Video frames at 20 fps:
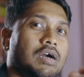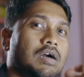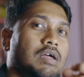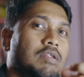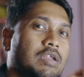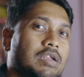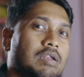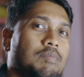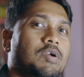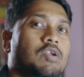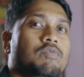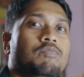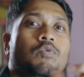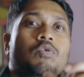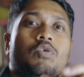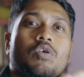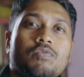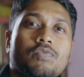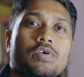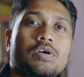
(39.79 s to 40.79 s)
a little bit
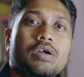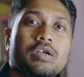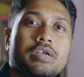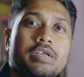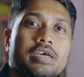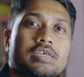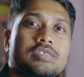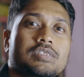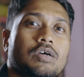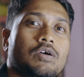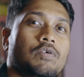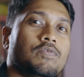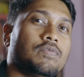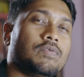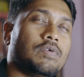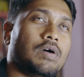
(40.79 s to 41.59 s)
more of a context of